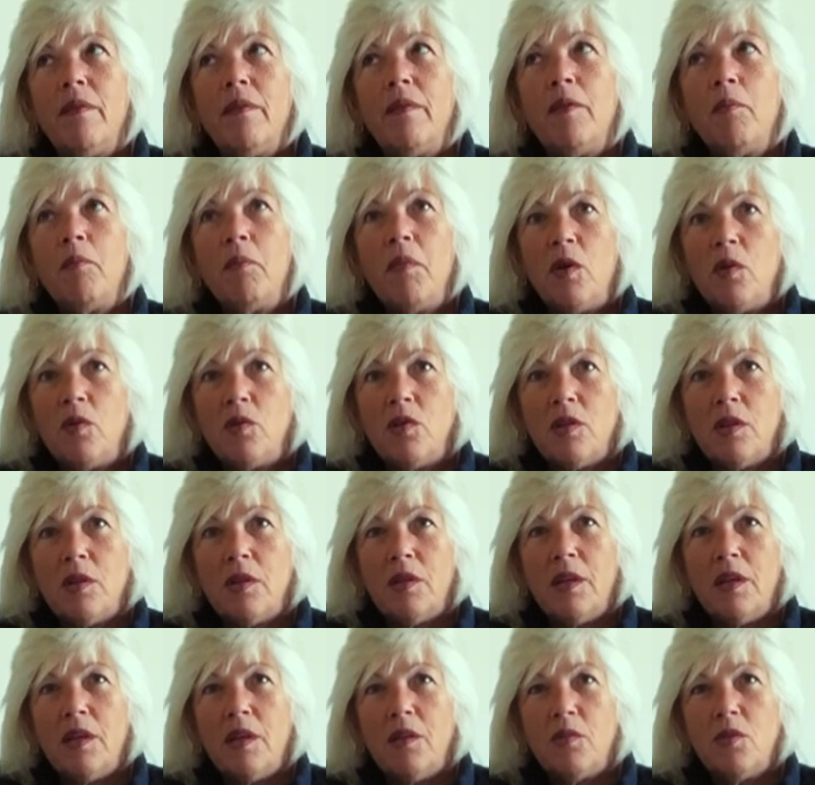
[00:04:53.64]
The most, I
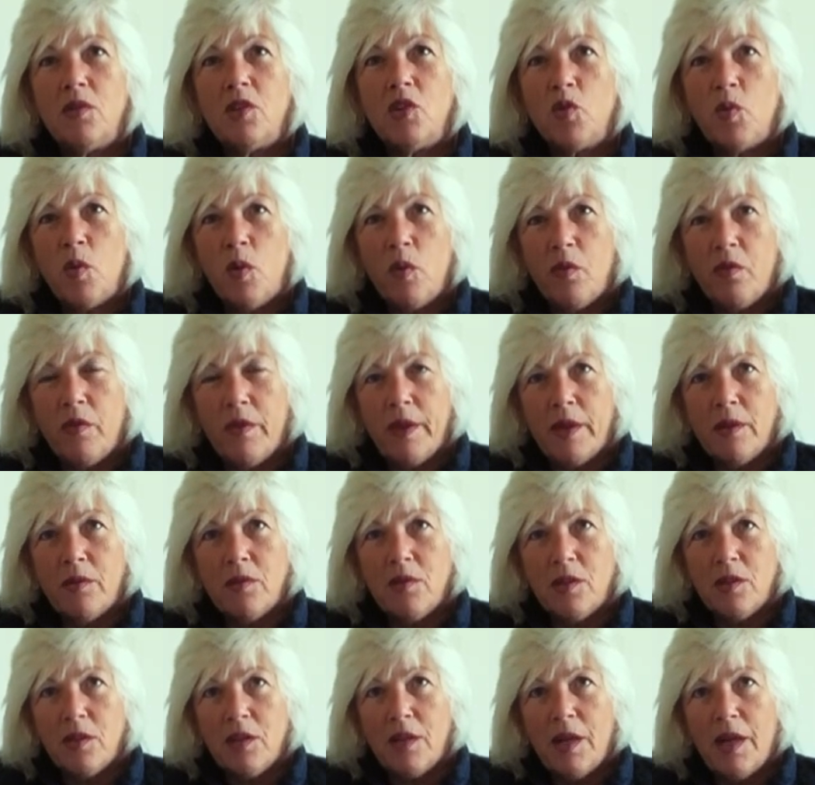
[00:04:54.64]
think it was
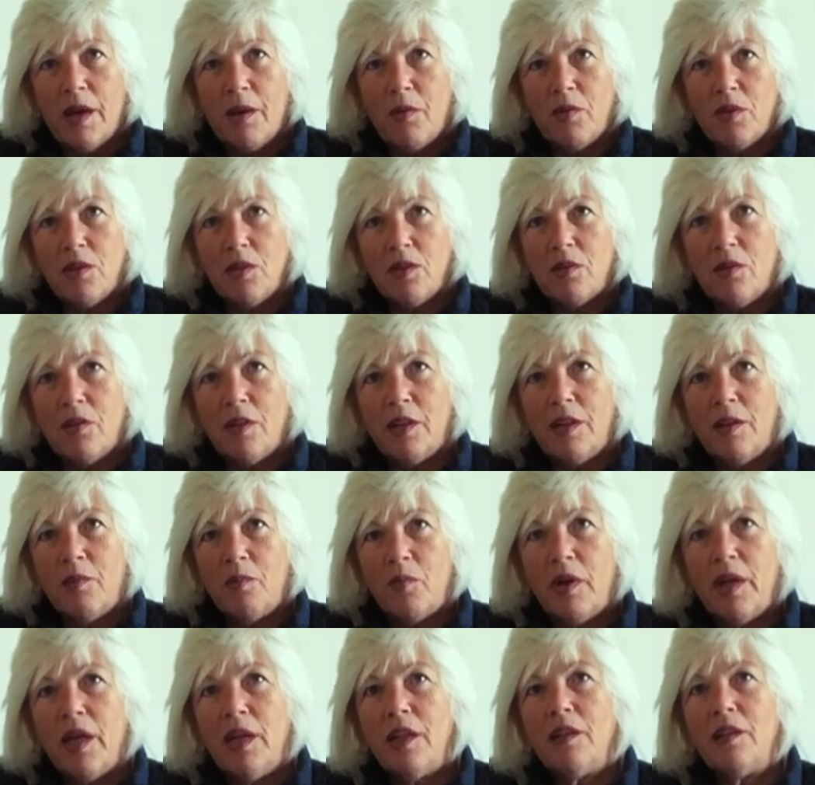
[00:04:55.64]
12,000 an hour signing.
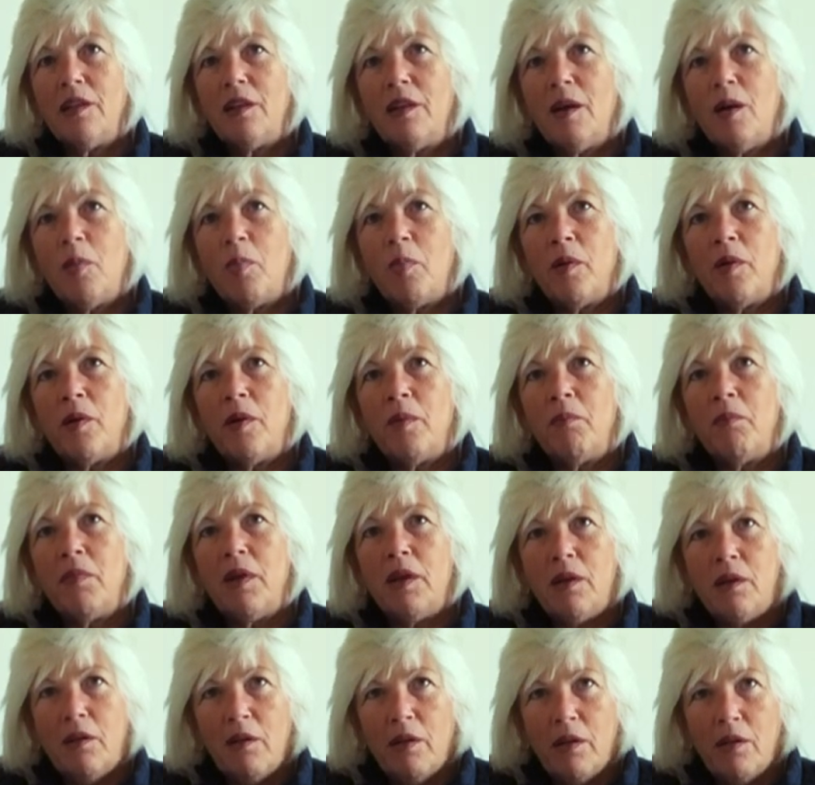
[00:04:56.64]
We ended up at
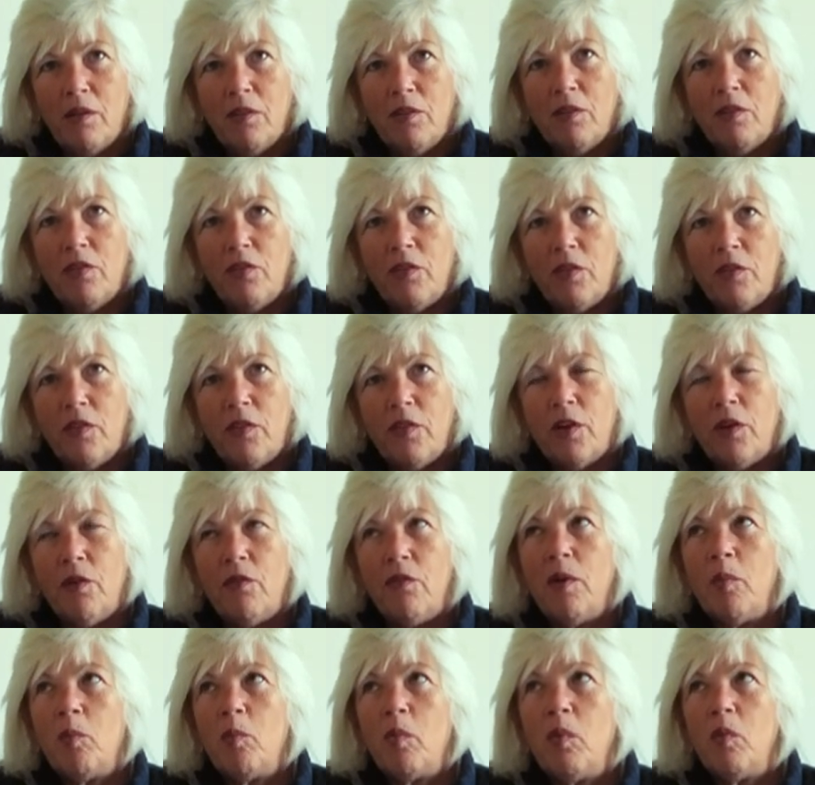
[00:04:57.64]
midnight on the 5th of
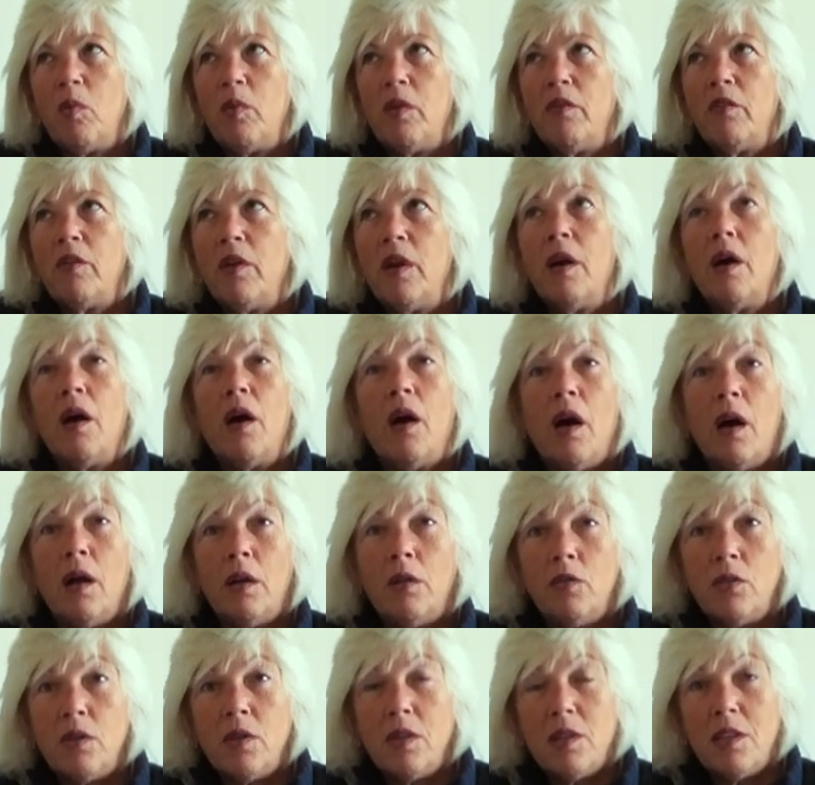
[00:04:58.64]
November with
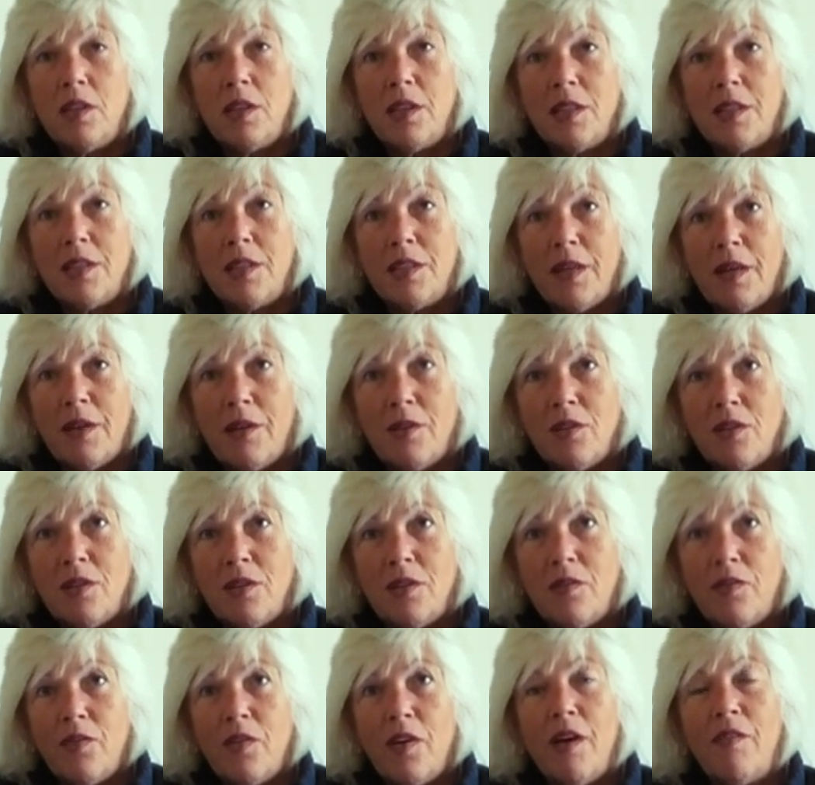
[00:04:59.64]

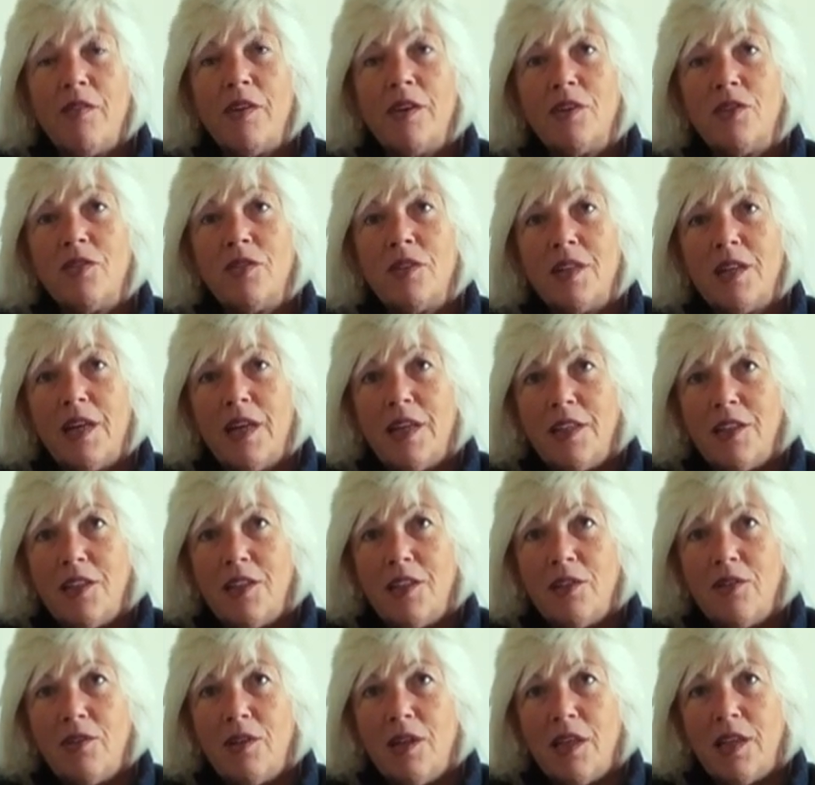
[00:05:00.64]

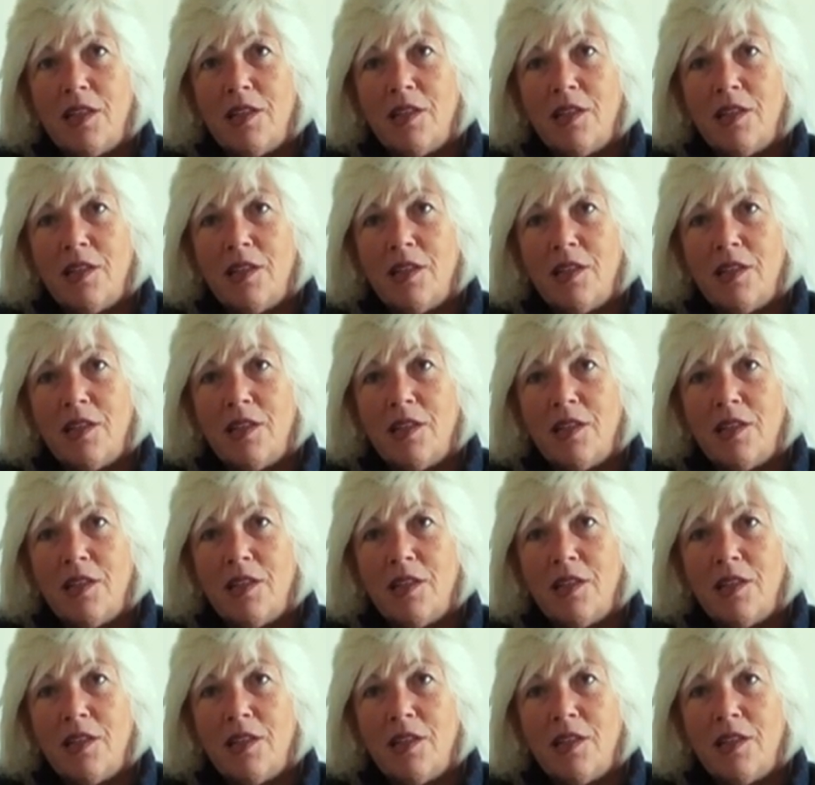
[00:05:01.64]
106,580 UK